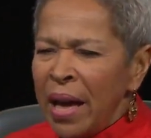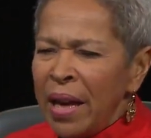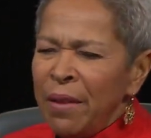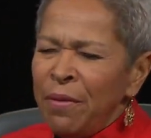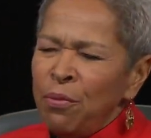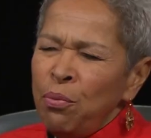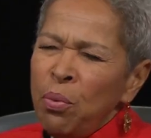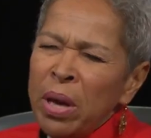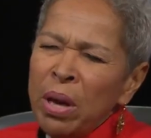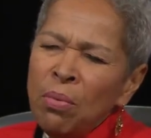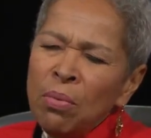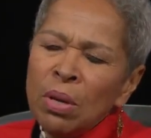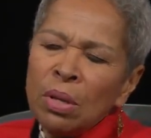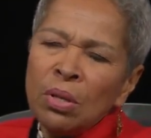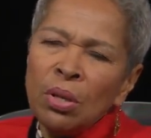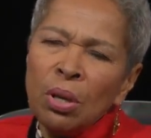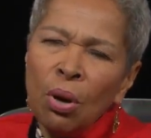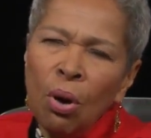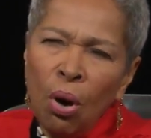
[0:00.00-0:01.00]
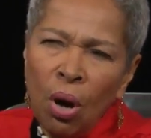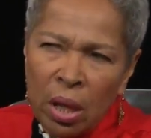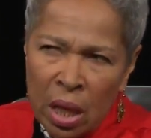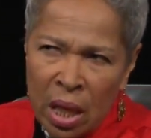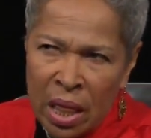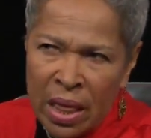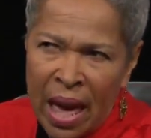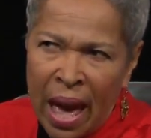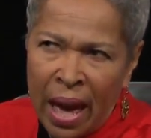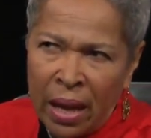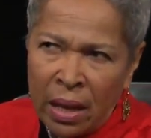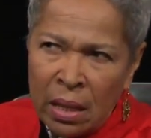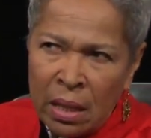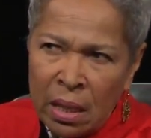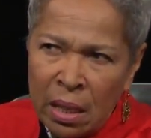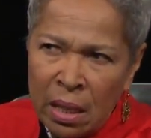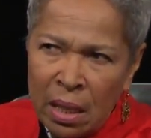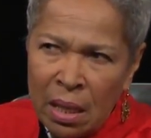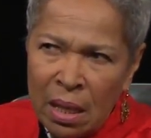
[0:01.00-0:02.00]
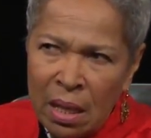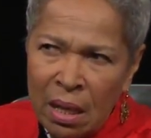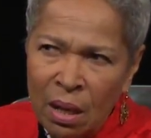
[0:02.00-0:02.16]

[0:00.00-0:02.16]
If we were taught that,